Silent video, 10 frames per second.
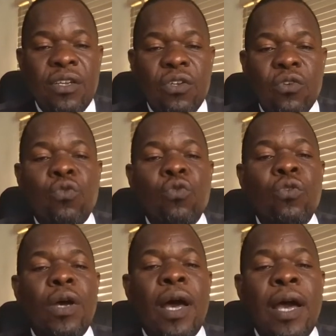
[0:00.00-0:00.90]
You
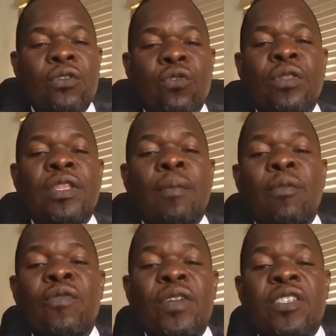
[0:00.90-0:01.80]
could add to the
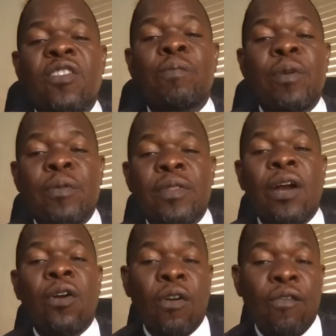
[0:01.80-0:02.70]
above list of people
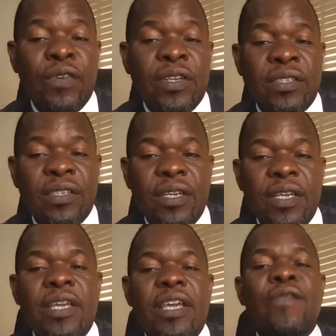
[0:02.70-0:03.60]
that conflict.
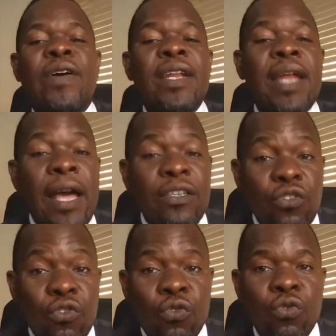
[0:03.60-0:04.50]
If I don't
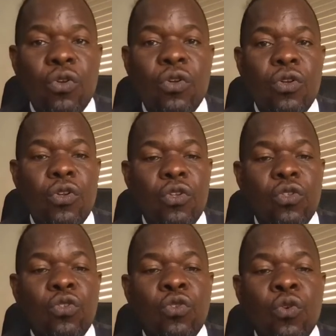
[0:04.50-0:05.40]
ask you
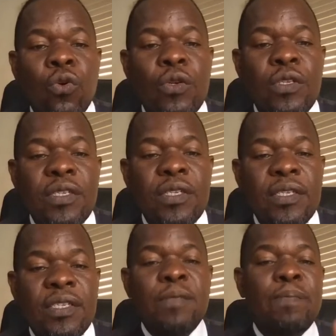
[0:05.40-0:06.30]
to
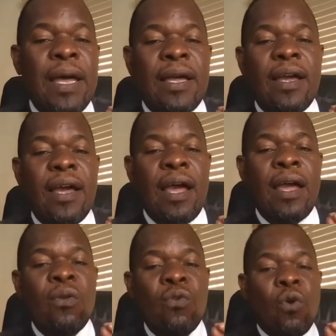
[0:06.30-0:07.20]
sit back
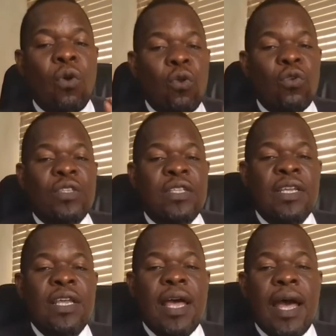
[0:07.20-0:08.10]
and look
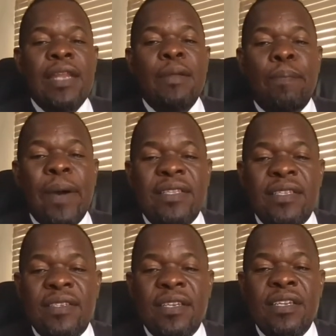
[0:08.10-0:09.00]
closely at the
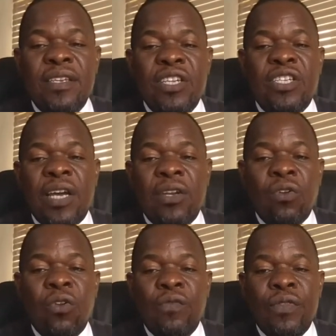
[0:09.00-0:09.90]
parties in each and
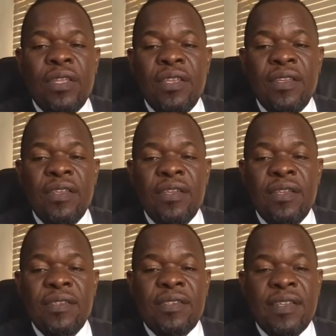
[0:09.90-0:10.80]
all of the
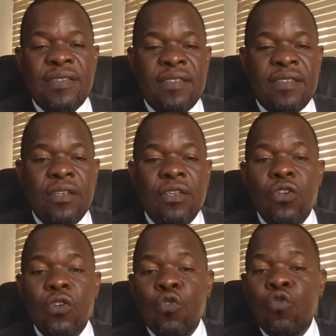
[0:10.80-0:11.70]
instances,
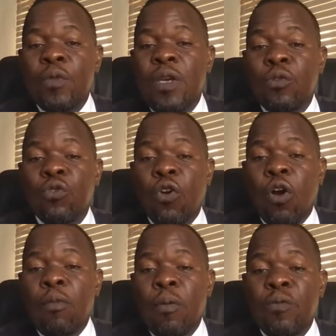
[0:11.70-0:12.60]
you will be able to
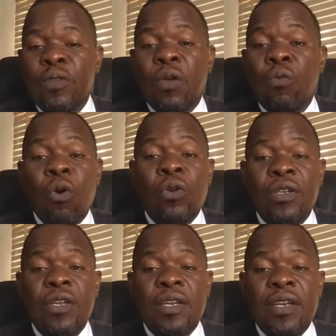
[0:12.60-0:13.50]
come up with a word
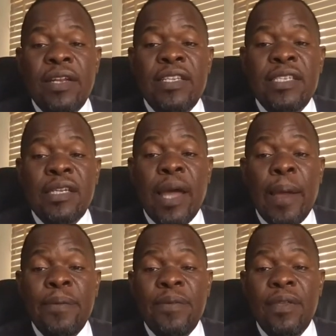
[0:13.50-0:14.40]
that
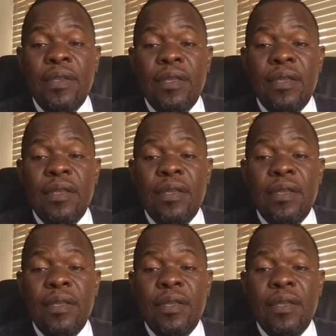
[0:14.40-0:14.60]
describes